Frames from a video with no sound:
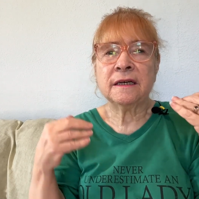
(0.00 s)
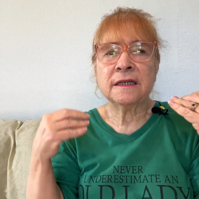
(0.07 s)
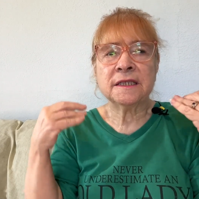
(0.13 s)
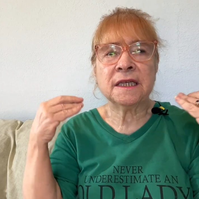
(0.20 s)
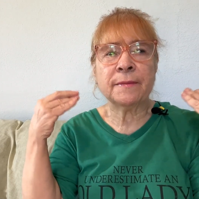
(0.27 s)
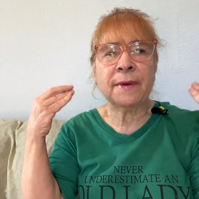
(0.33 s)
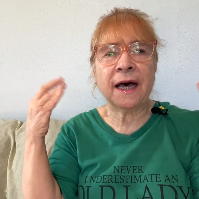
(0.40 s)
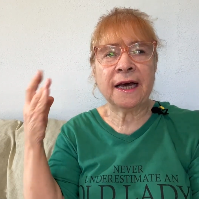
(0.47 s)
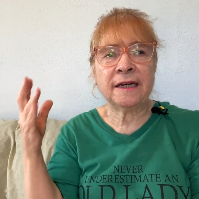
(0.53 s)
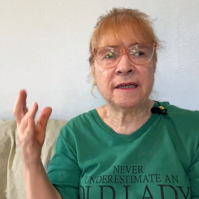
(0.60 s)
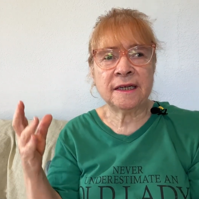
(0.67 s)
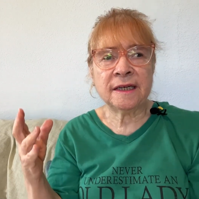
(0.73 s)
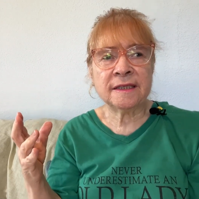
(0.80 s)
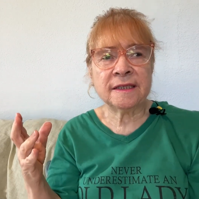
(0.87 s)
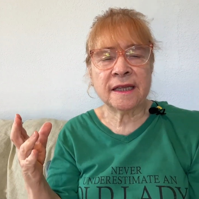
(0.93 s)
some
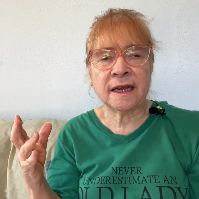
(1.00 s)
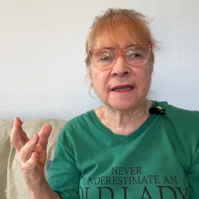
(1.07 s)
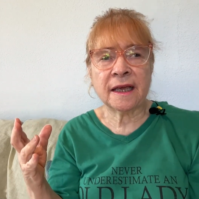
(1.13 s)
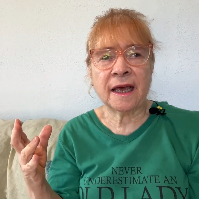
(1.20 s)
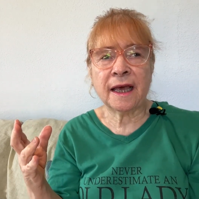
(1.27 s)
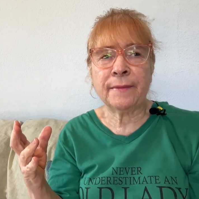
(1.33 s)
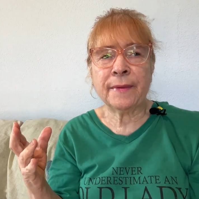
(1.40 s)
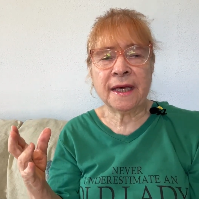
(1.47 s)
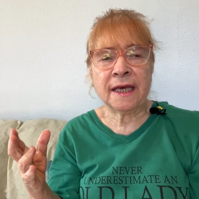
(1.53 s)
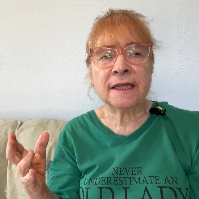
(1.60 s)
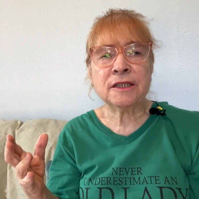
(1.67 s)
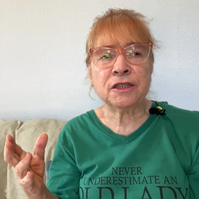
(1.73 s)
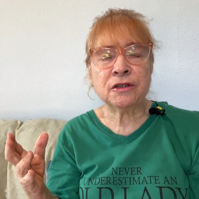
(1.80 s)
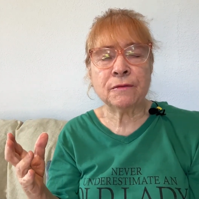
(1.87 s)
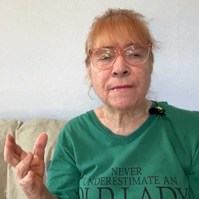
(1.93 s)
ideas that came
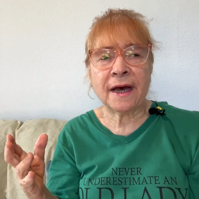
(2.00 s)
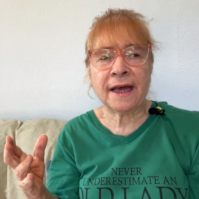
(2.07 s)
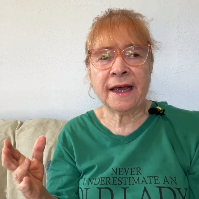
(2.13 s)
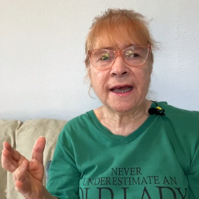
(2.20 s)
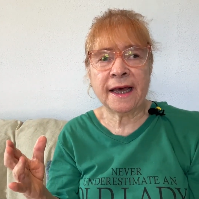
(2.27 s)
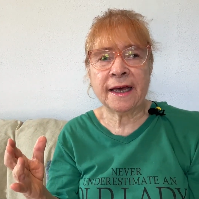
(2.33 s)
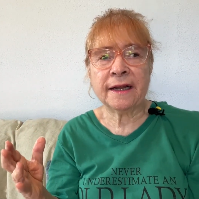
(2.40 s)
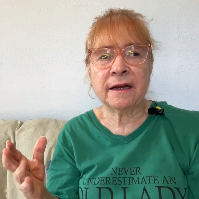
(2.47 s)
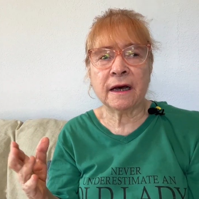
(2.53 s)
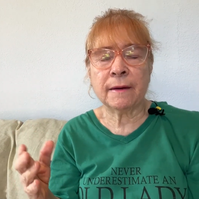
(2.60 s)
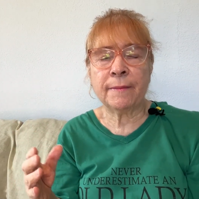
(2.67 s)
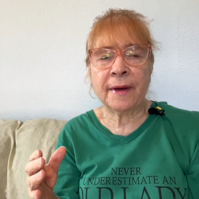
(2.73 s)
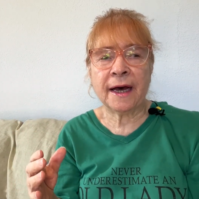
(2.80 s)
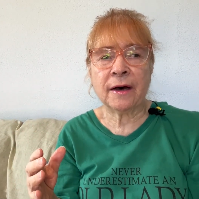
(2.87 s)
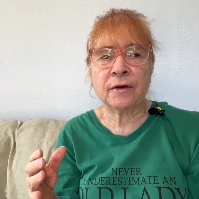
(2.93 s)
into my head
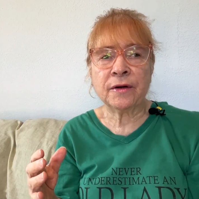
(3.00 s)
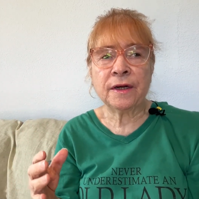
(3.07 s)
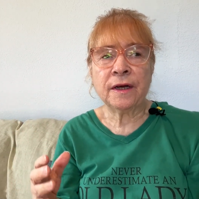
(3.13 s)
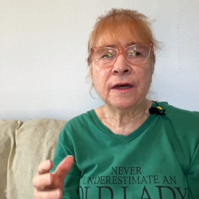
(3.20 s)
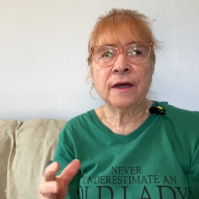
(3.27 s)
about